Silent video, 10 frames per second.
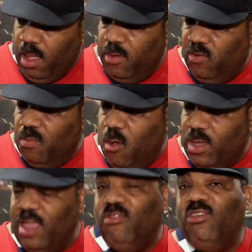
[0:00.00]

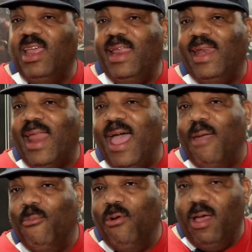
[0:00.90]
Smoky Chili
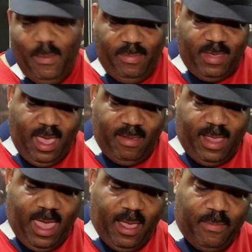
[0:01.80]
Lime Rub tastes
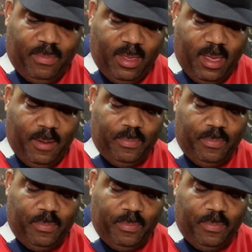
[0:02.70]
like. Okay?